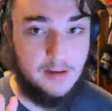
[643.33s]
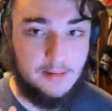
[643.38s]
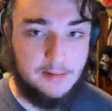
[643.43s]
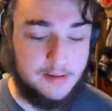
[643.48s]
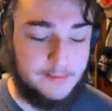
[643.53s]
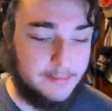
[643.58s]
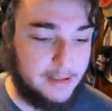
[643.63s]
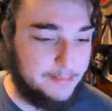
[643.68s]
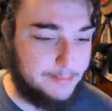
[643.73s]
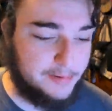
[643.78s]

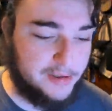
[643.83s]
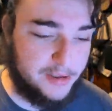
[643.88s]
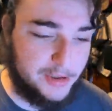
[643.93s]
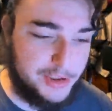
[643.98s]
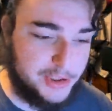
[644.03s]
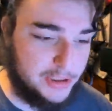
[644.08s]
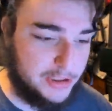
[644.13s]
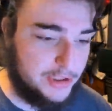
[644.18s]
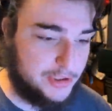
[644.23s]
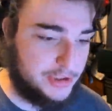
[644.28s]
My
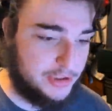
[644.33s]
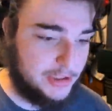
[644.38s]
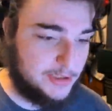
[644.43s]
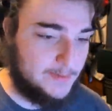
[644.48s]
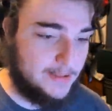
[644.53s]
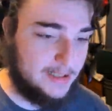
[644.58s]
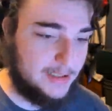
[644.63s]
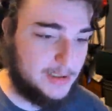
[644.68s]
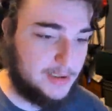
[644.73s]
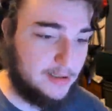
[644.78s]
pronunciation is
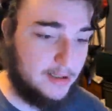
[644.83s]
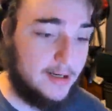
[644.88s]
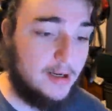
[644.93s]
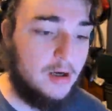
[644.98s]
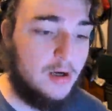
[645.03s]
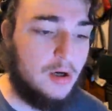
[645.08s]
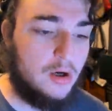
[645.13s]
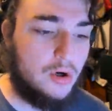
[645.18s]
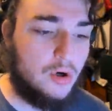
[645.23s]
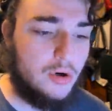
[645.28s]
bad, sorry.
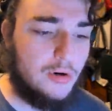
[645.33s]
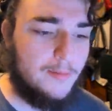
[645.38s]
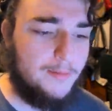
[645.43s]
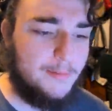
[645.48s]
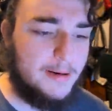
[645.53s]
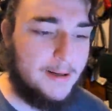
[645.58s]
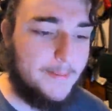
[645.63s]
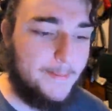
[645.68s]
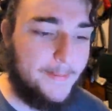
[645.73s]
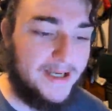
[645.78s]

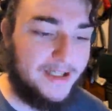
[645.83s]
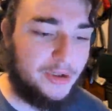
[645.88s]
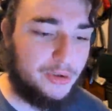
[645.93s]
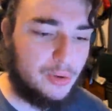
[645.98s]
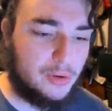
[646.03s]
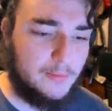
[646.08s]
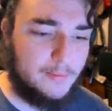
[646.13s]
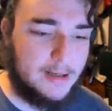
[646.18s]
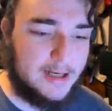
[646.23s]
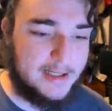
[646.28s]
Copa
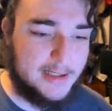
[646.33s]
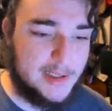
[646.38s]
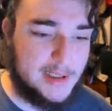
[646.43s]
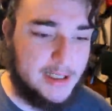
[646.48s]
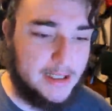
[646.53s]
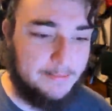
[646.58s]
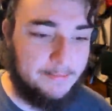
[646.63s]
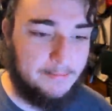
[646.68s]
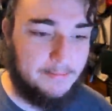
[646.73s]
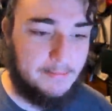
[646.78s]
Petrobras
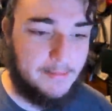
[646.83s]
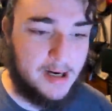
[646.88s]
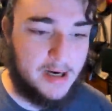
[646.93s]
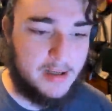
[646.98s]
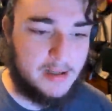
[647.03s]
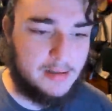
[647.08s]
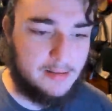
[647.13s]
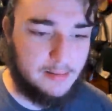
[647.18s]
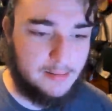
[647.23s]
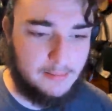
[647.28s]
de
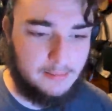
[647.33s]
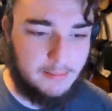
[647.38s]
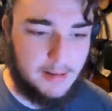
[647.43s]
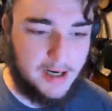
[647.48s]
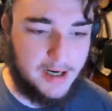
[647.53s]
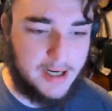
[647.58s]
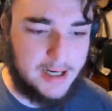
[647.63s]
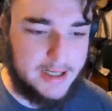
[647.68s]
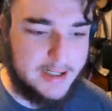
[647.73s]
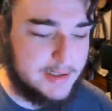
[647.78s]

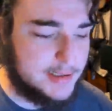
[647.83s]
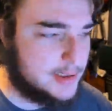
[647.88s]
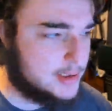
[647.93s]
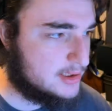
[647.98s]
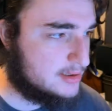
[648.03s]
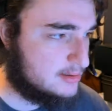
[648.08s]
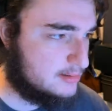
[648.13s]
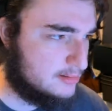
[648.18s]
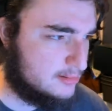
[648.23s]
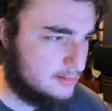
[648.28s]
Marcas,
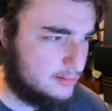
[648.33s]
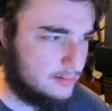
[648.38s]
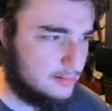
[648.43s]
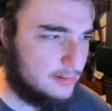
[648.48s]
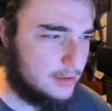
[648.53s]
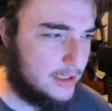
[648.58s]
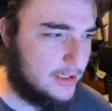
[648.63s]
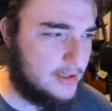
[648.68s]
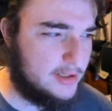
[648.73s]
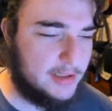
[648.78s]

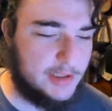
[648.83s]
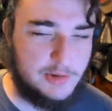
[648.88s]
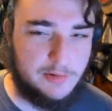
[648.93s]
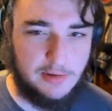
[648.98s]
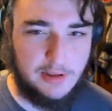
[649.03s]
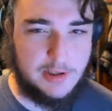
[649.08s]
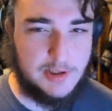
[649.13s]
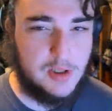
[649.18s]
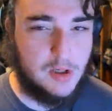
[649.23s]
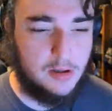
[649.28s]
I think that's what
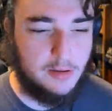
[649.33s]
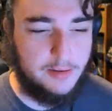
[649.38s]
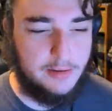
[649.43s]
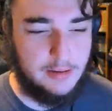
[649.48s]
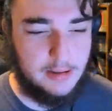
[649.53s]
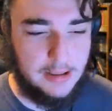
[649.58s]
it's called.